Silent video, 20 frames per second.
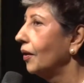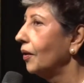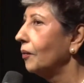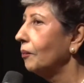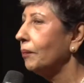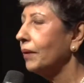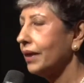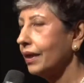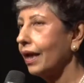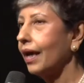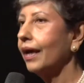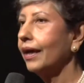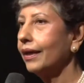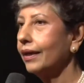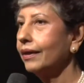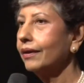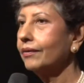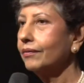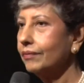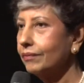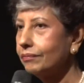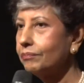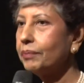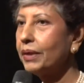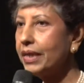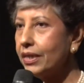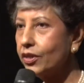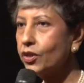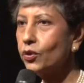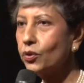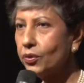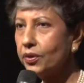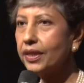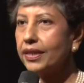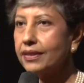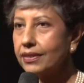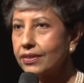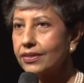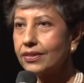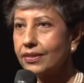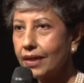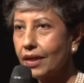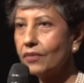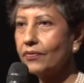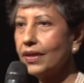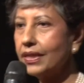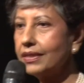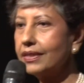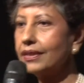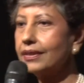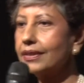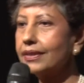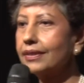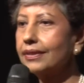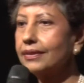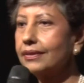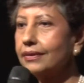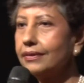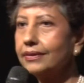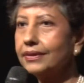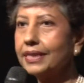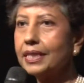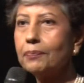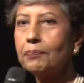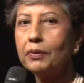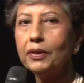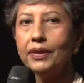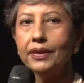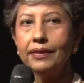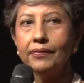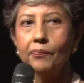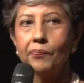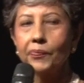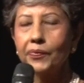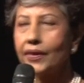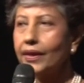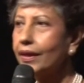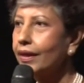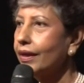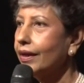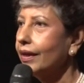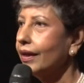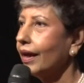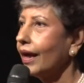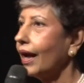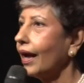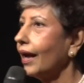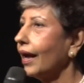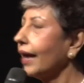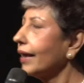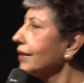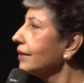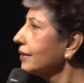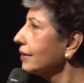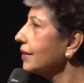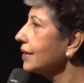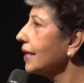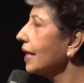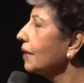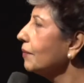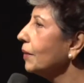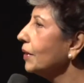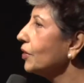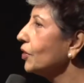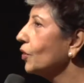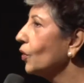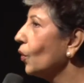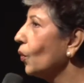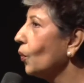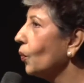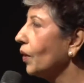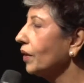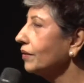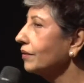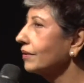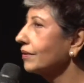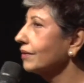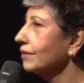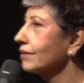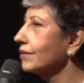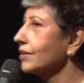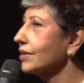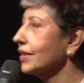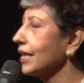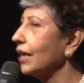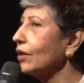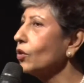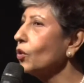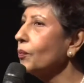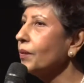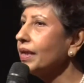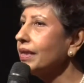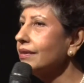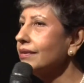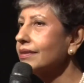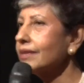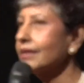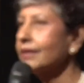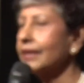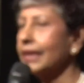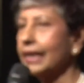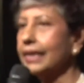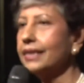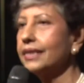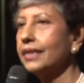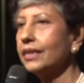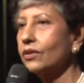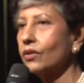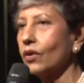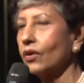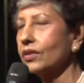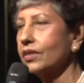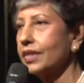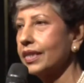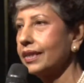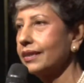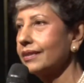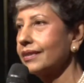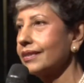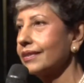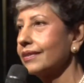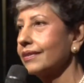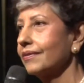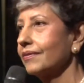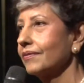but being curious, I went a little deeper. Does anybody know what yellow means in the Indian context?